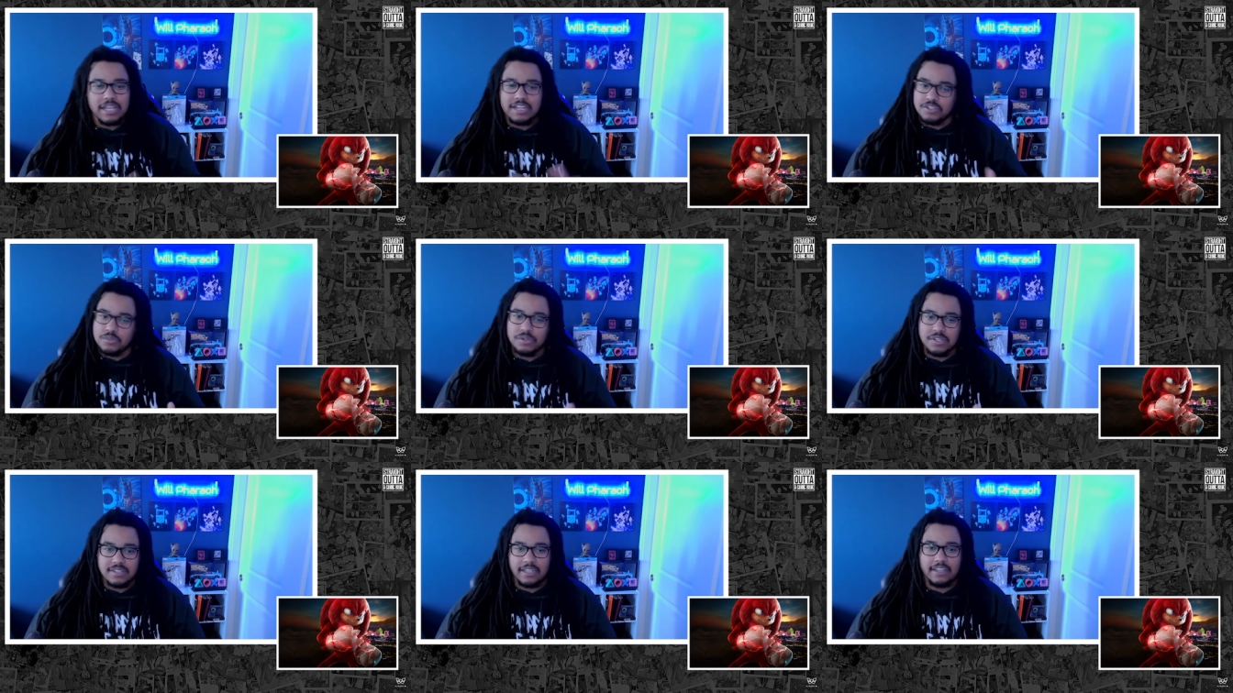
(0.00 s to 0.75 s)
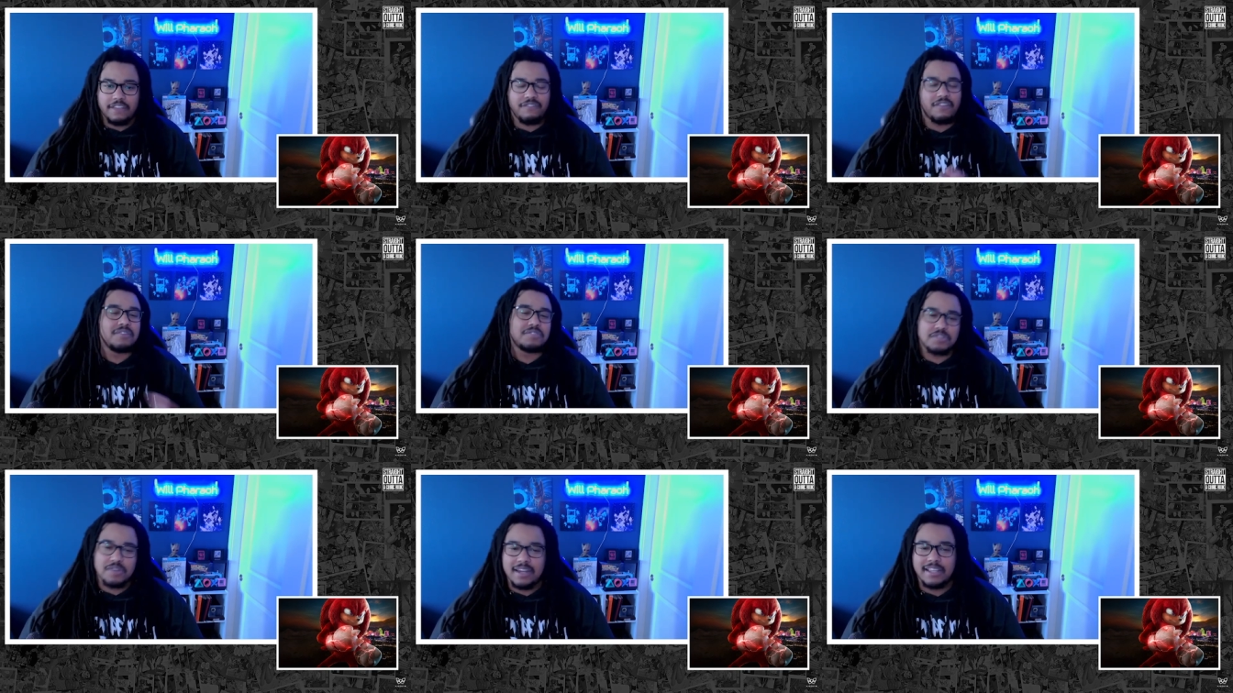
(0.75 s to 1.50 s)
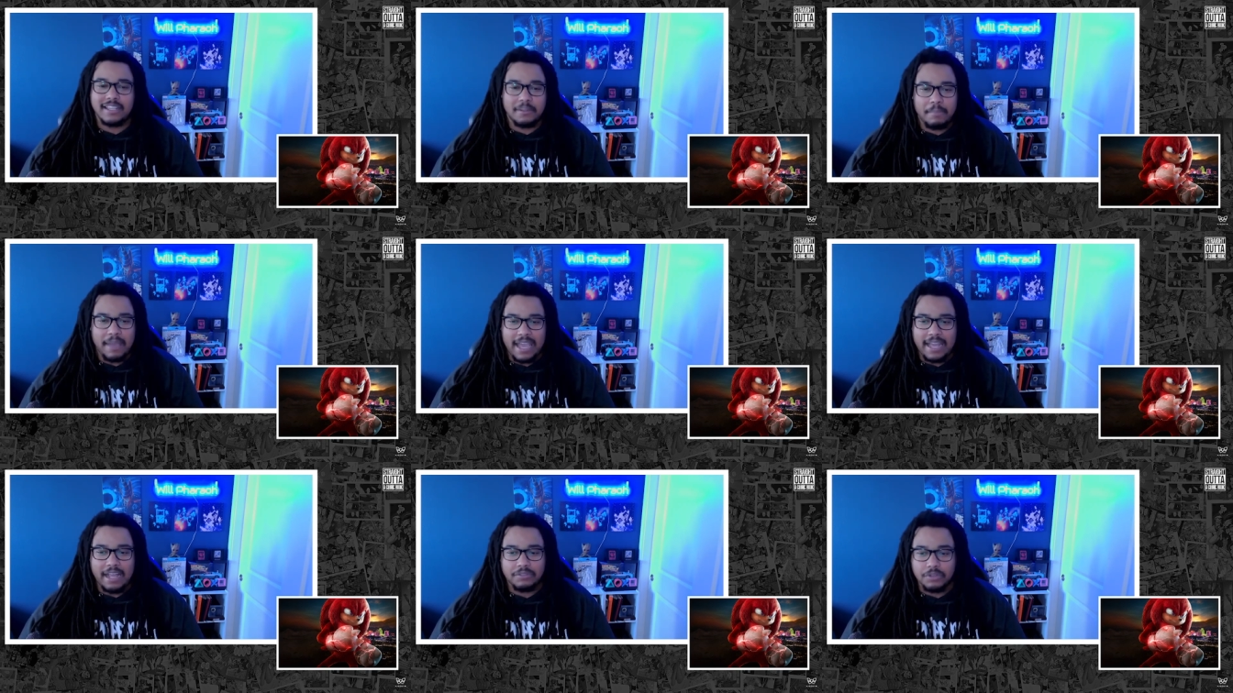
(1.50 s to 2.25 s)
I just want to state that first, just trying to get the
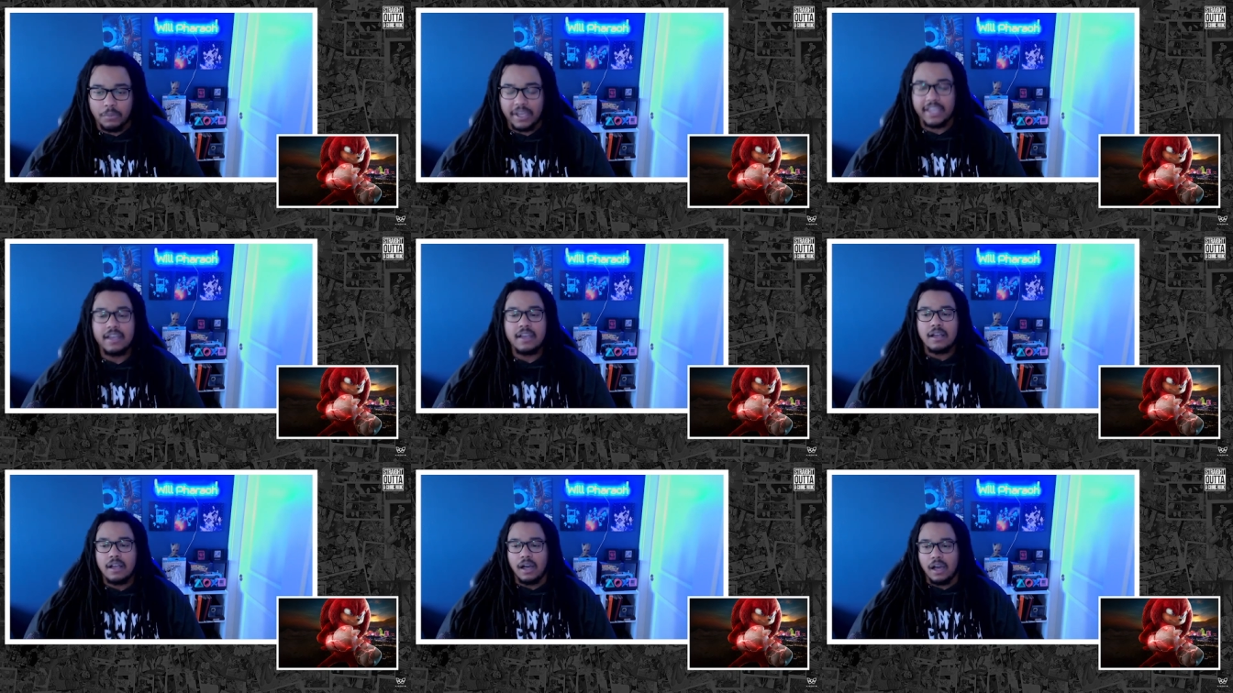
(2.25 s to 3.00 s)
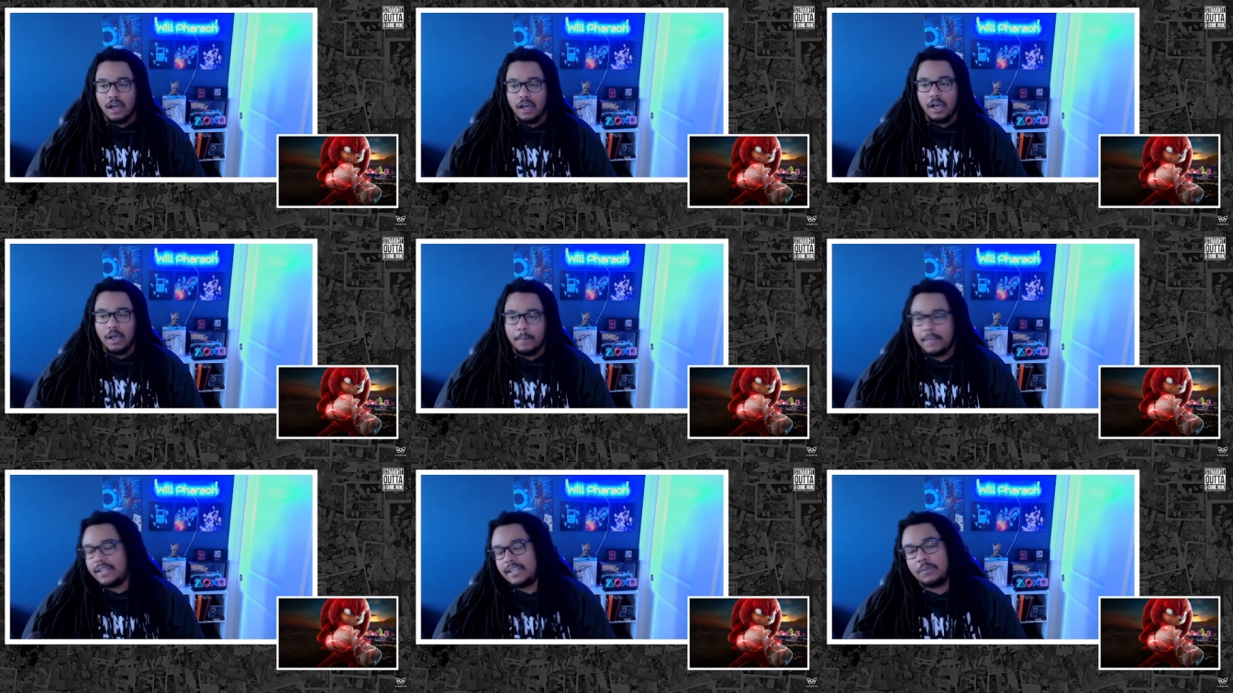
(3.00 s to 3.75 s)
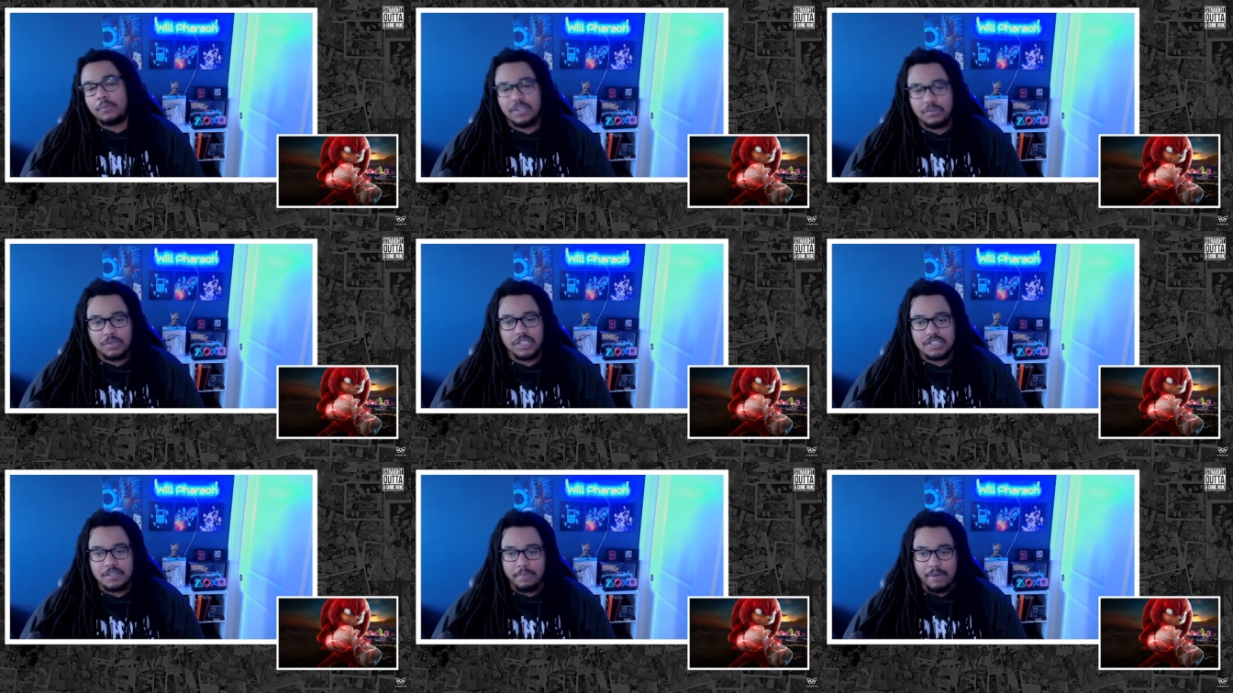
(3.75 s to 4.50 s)
bad out the way, and then we
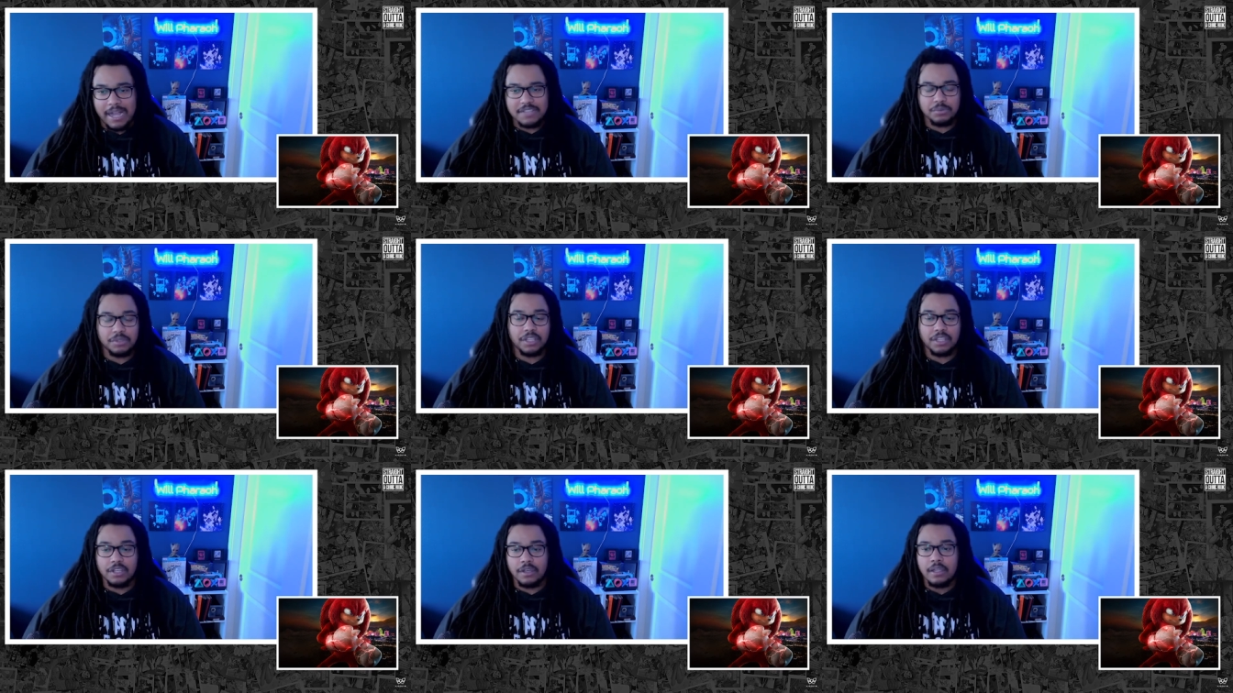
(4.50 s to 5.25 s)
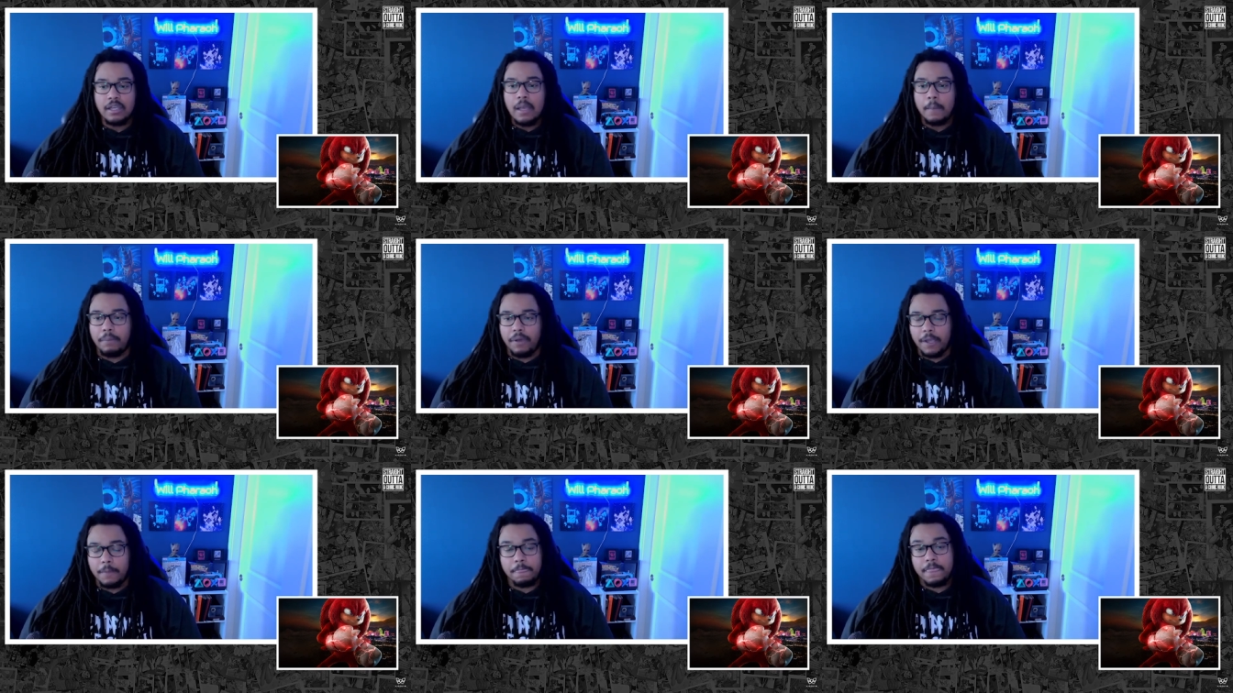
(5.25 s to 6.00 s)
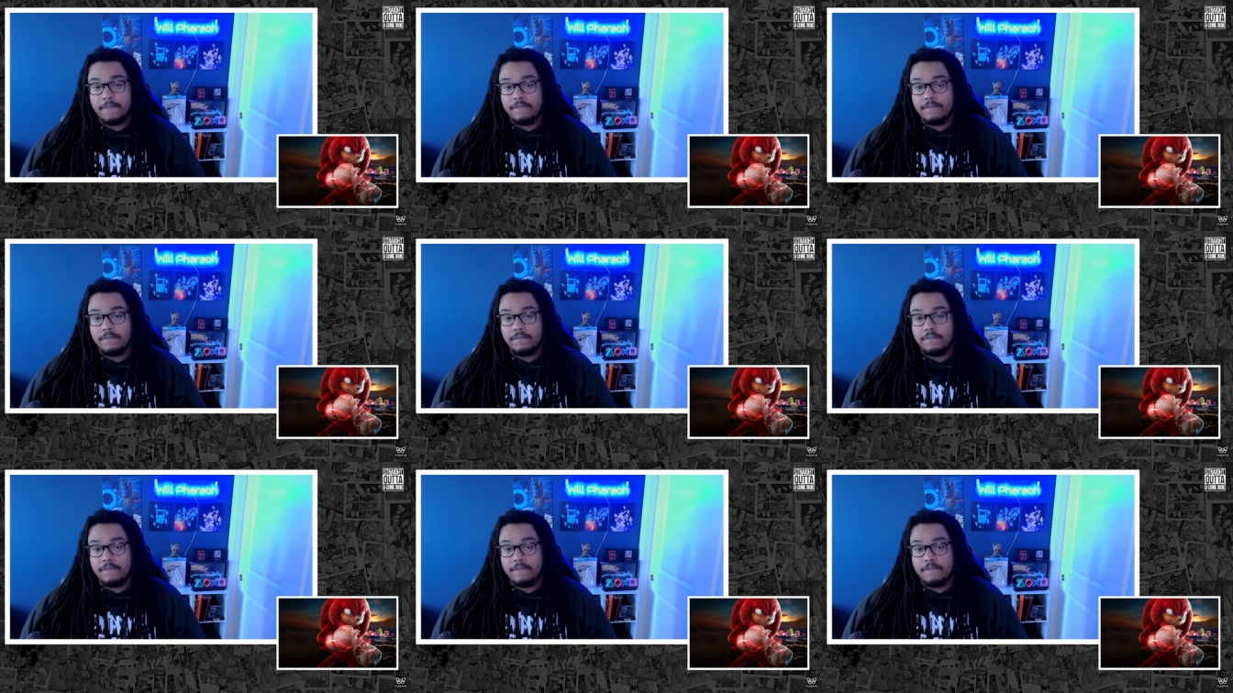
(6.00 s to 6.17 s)
surprise with the good. But